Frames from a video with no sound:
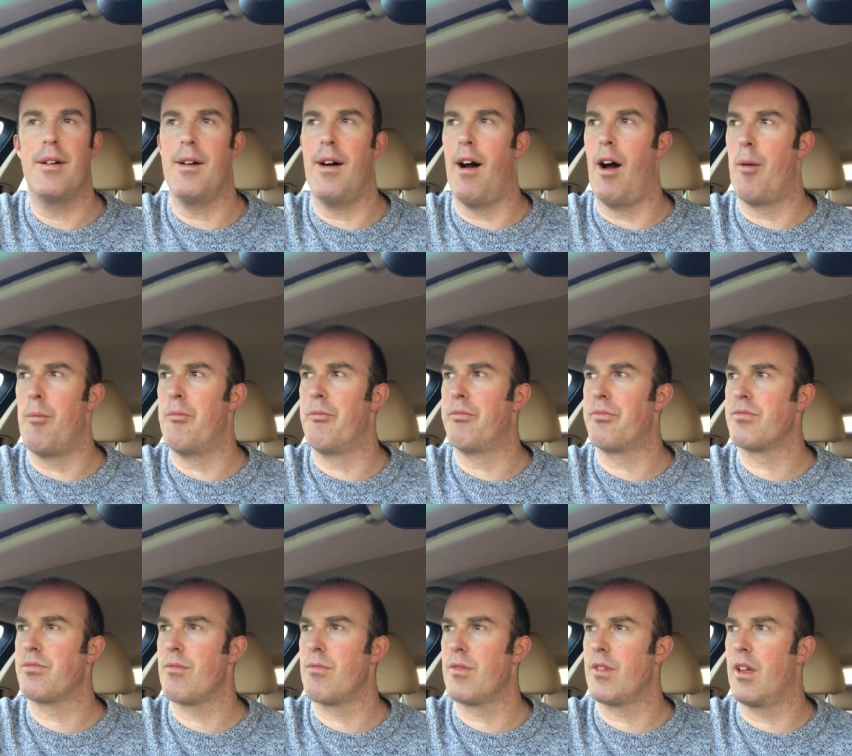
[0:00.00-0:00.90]
and
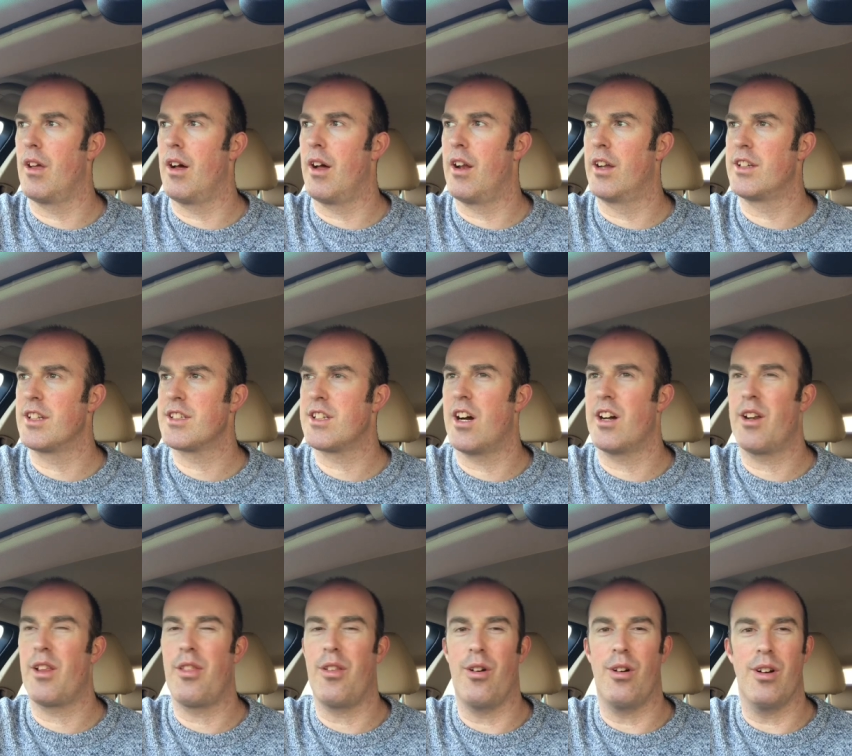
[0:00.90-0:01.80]
I just
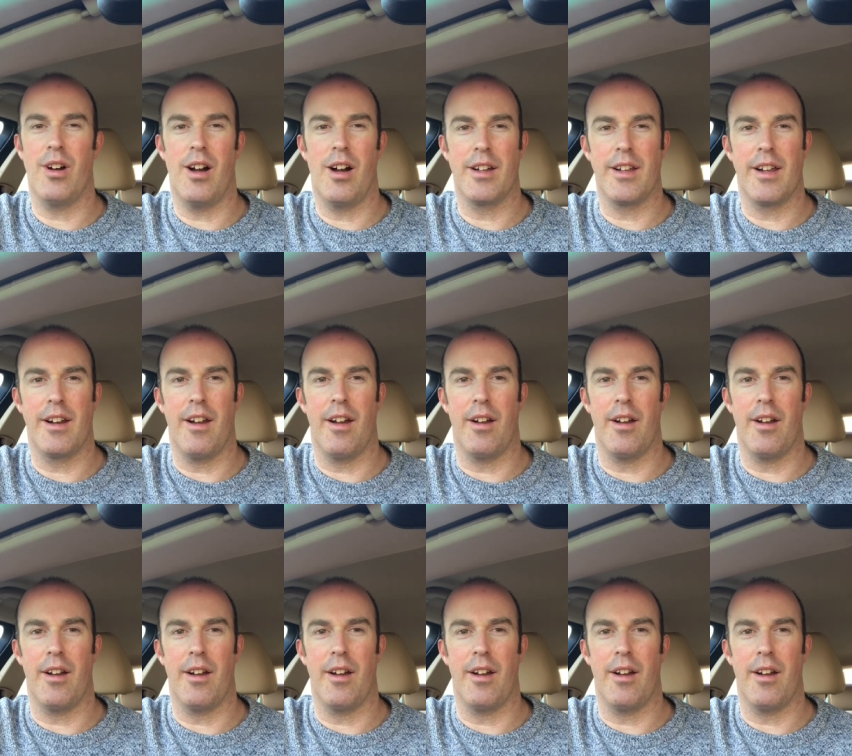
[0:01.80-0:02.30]
kind of thought, I